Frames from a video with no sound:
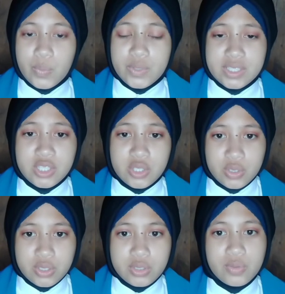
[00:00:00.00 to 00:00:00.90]
which is
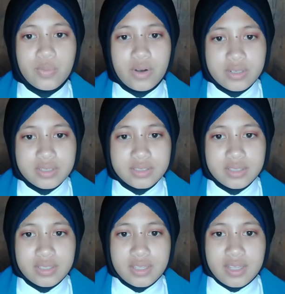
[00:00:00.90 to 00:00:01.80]
used to work
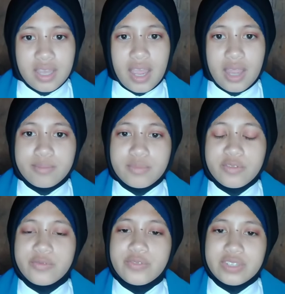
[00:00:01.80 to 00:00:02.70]
and
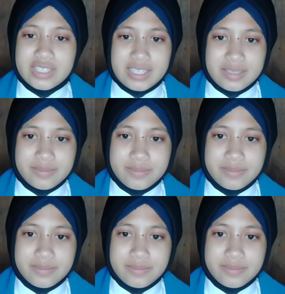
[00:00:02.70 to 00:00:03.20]
move freely.